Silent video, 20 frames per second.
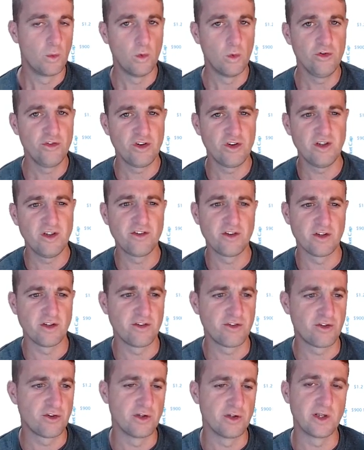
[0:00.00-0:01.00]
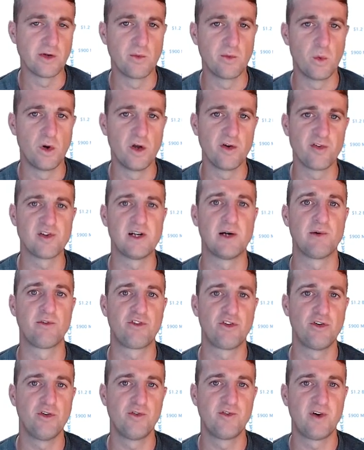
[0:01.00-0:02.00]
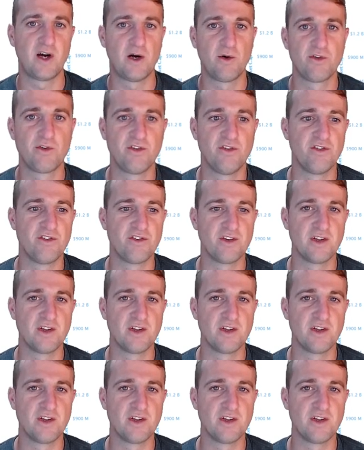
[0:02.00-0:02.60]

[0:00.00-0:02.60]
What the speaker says: One GZIL is currently worth around 2,000